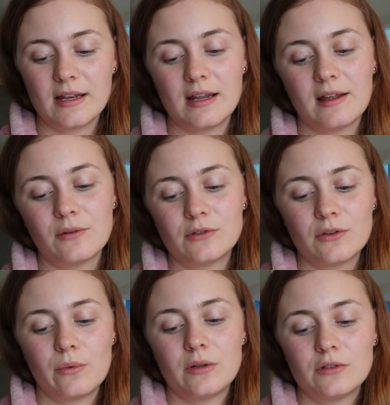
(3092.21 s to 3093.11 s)
And then I
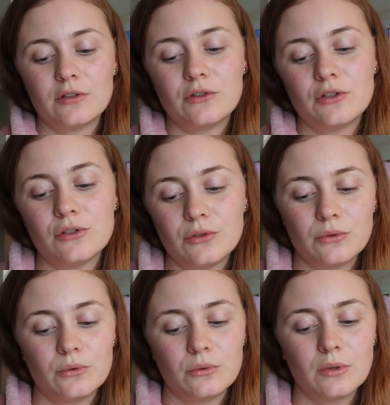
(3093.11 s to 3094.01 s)
also wanted
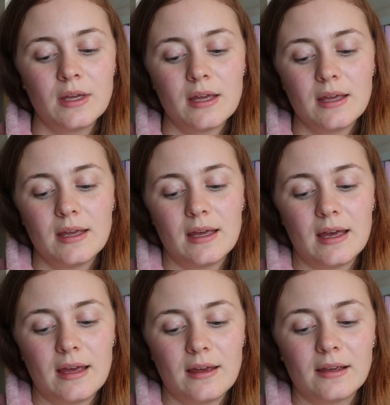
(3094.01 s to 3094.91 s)
to
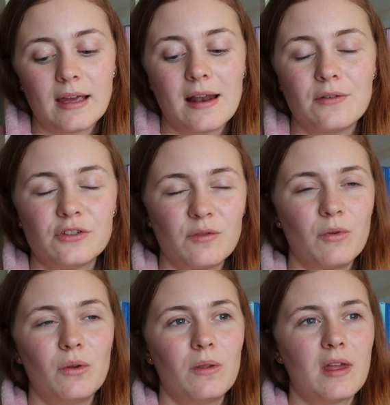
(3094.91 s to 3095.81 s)
kind of
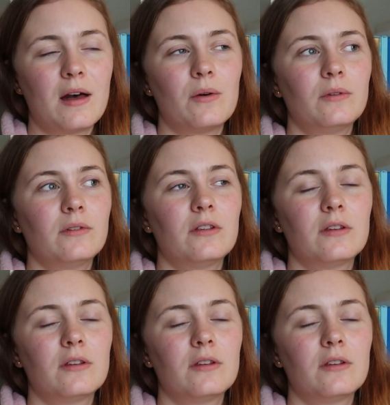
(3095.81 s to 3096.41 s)
smooth out